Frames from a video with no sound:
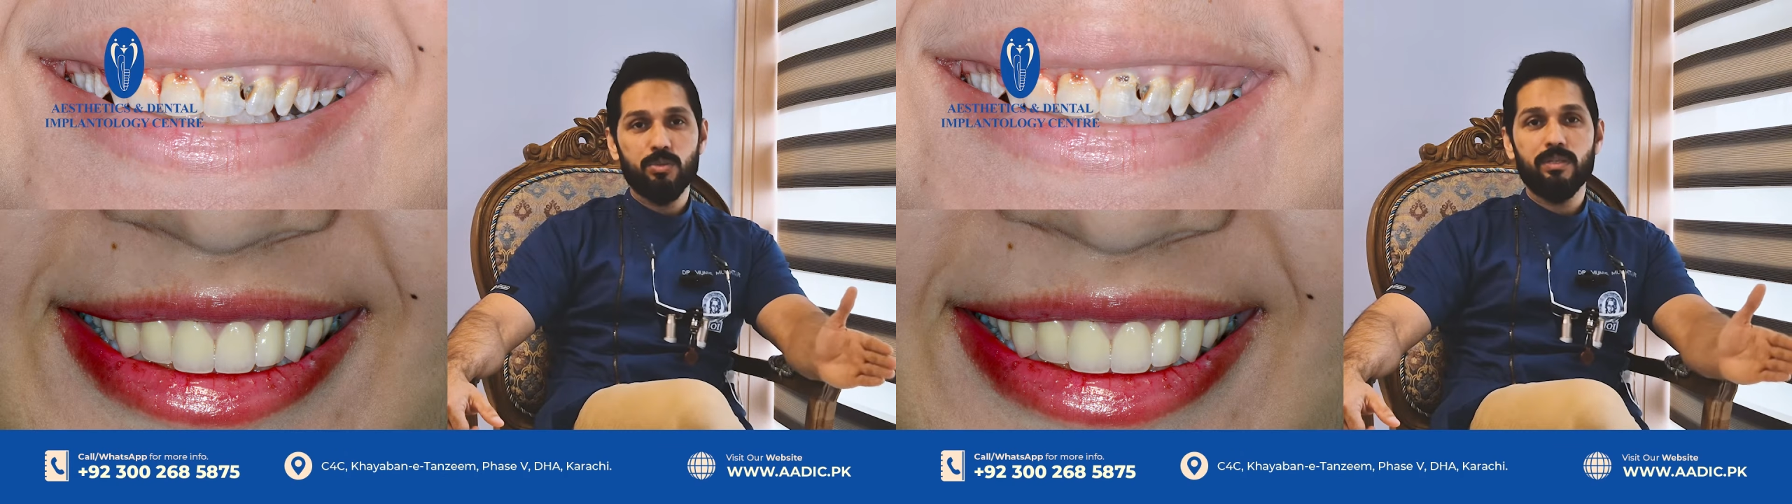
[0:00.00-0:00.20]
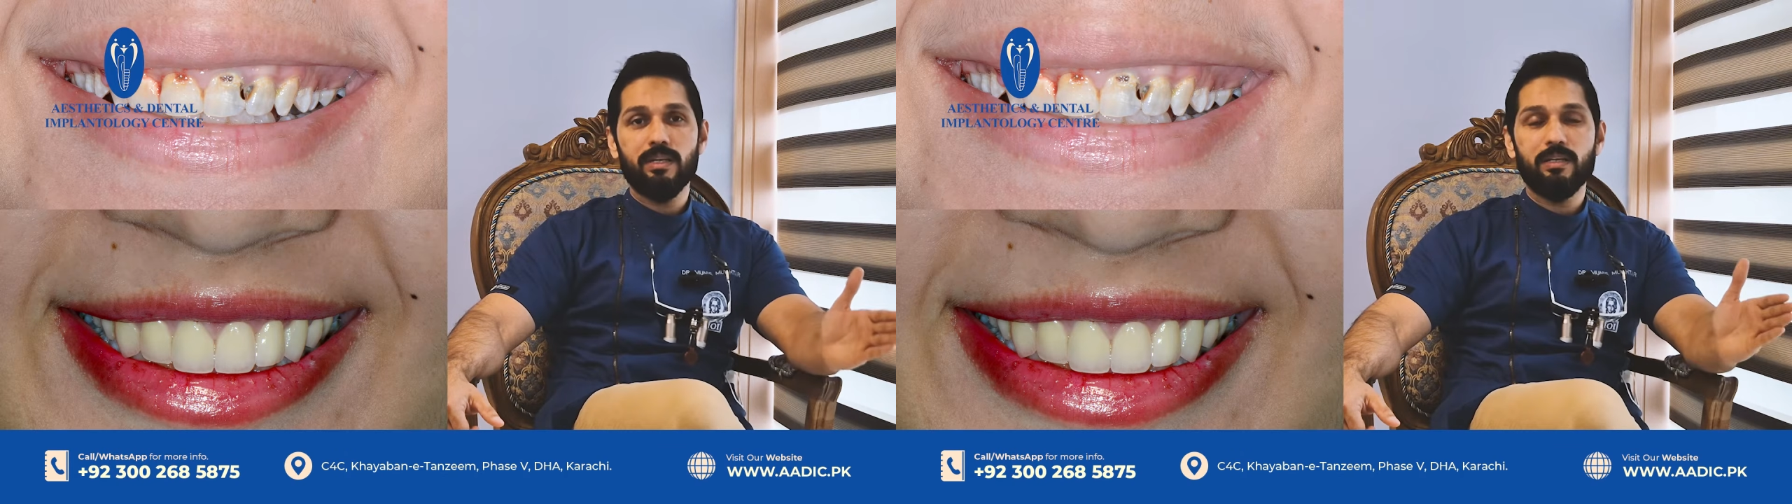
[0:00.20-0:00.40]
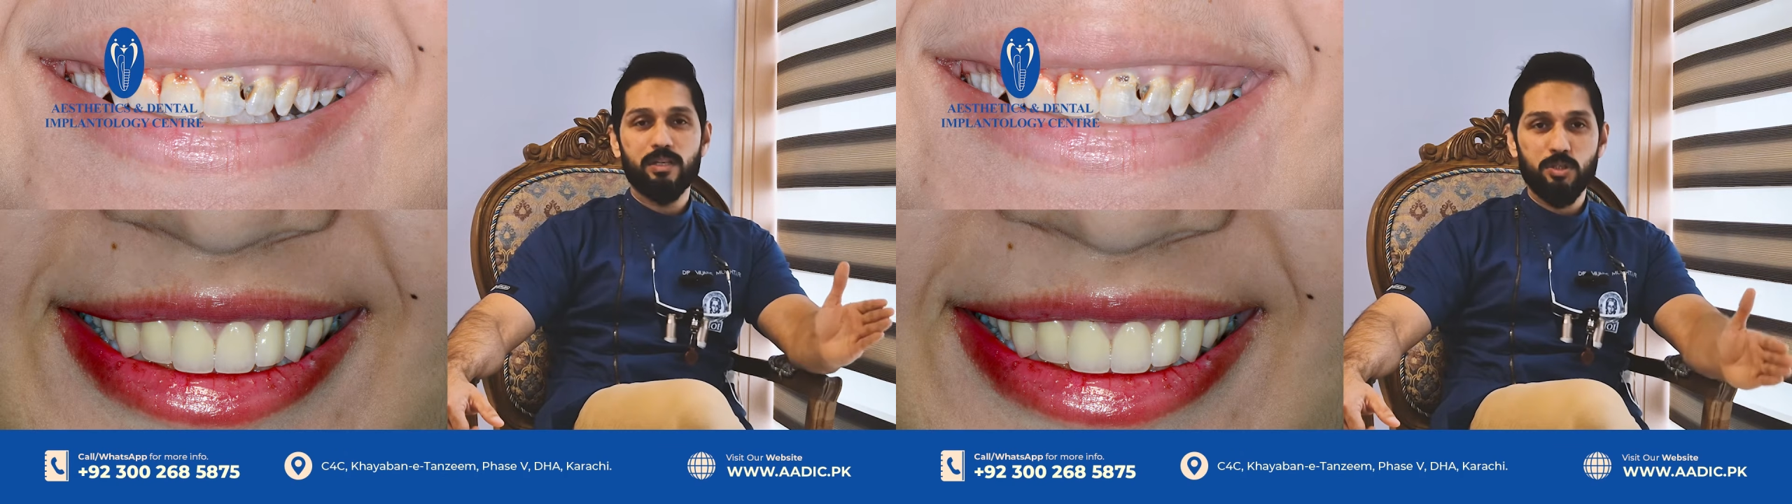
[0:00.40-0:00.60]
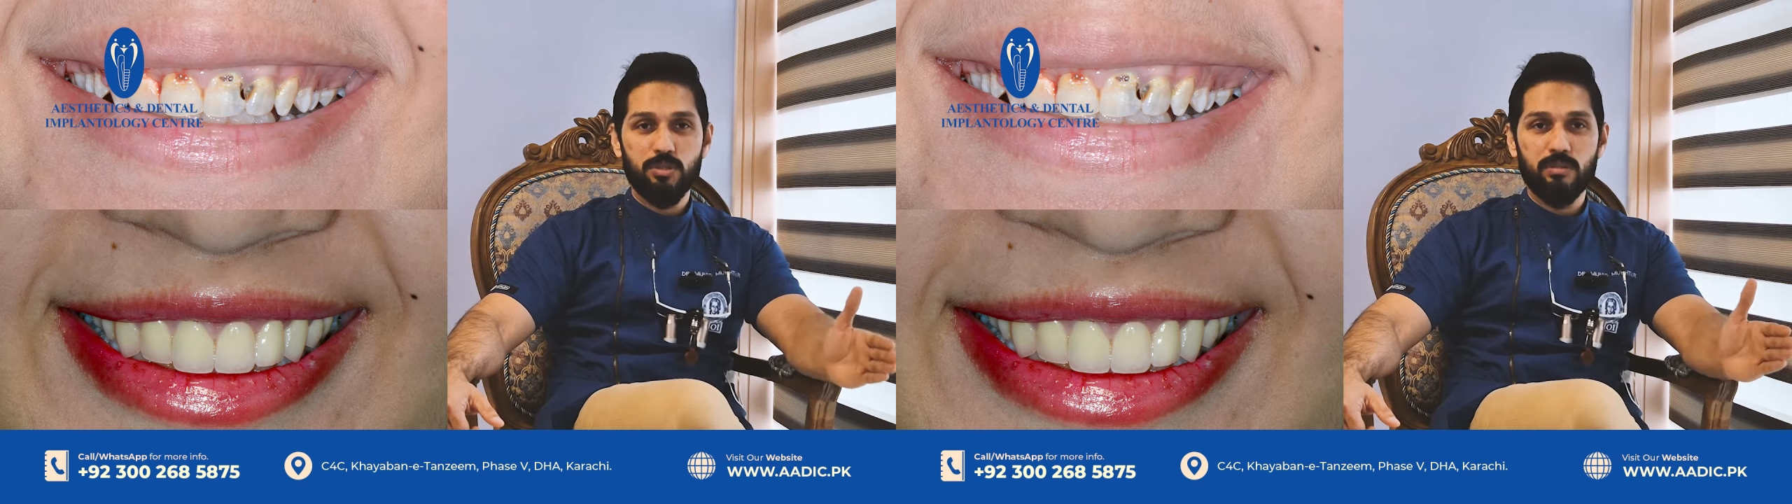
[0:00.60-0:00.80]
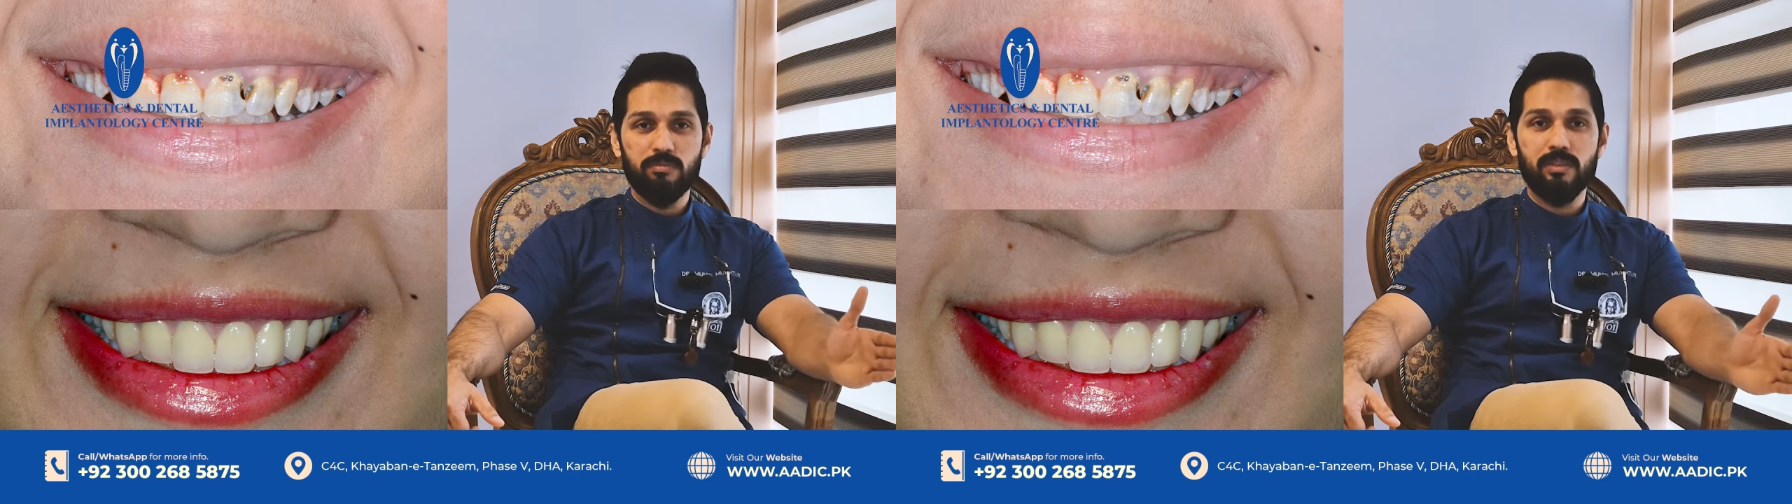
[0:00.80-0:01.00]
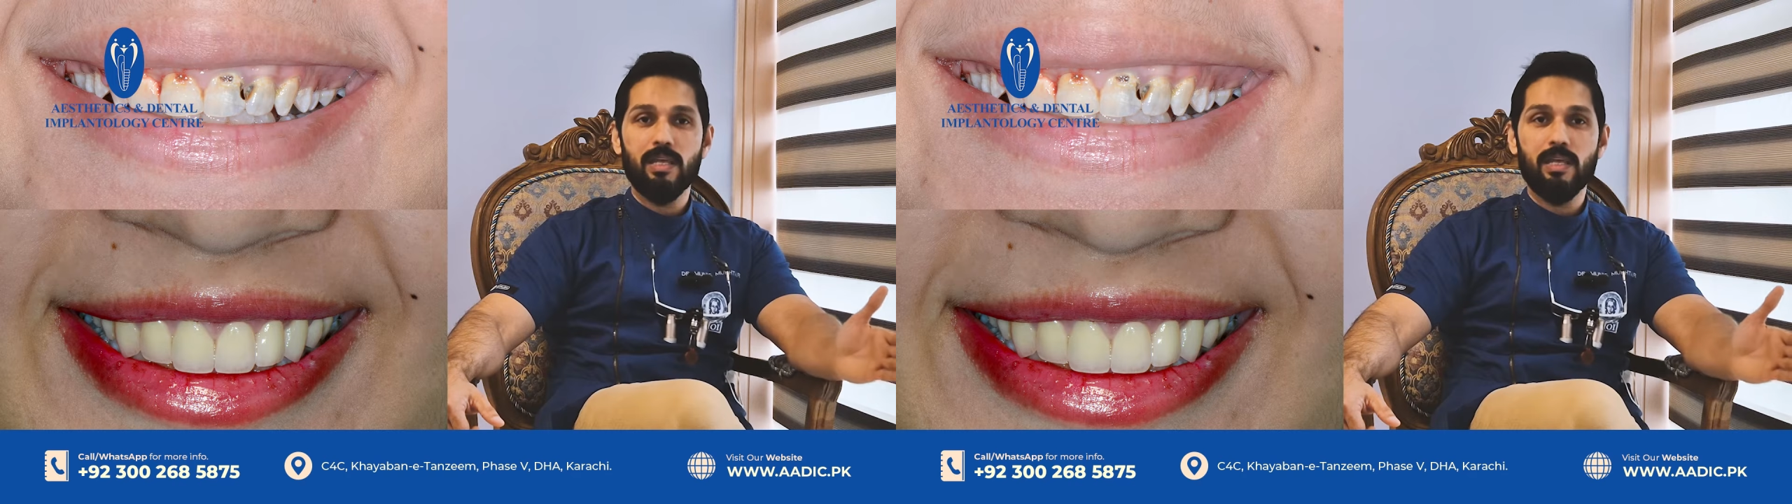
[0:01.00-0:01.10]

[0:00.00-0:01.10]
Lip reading: your dentition with